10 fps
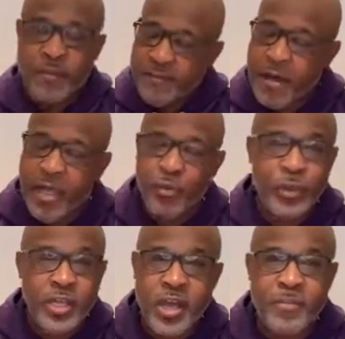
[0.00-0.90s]
Father,
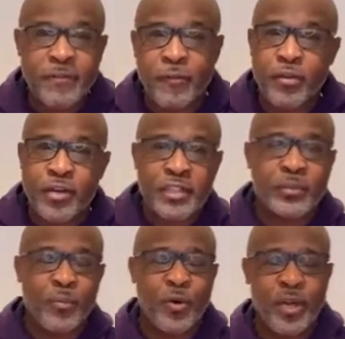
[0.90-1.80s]
we come before you
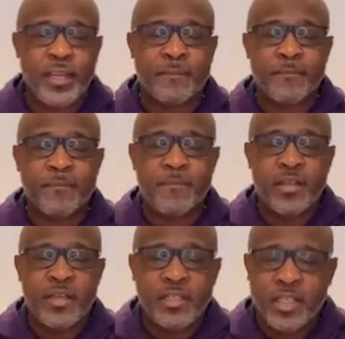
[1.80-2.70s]
this morning
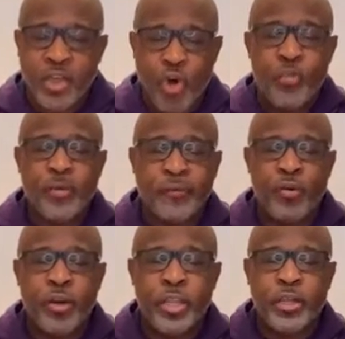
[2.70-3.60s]
to go
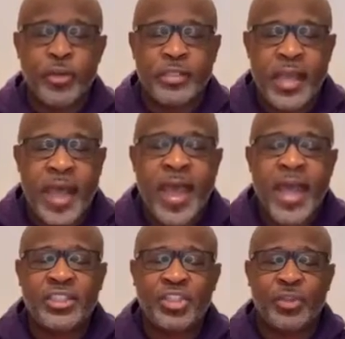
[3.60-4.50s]
before you, to
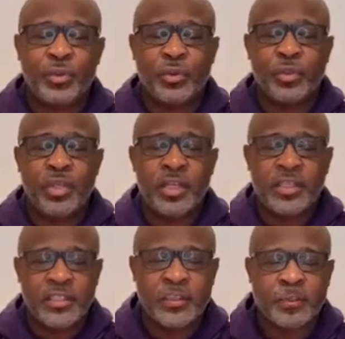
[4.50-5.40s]
ask you
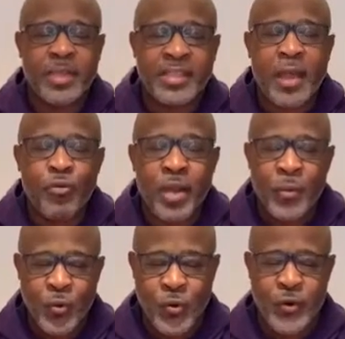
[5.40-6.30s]
to speak that
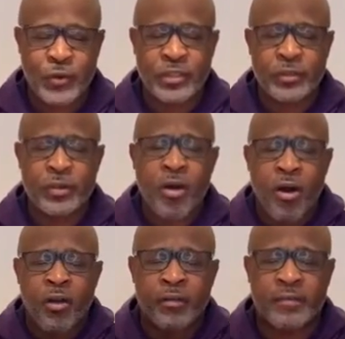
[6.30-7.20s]
Rhema word to
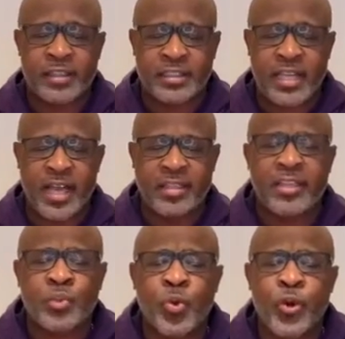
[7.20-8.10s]
all of us, God.
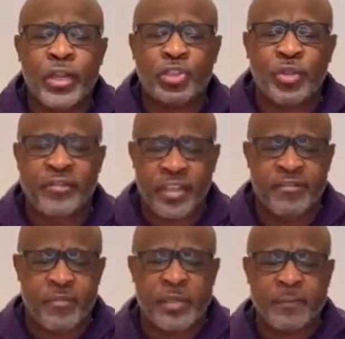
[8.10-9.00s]
This word that you have
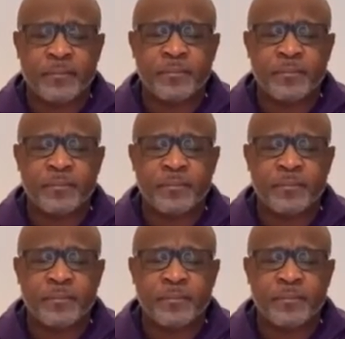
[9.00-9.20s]
given me.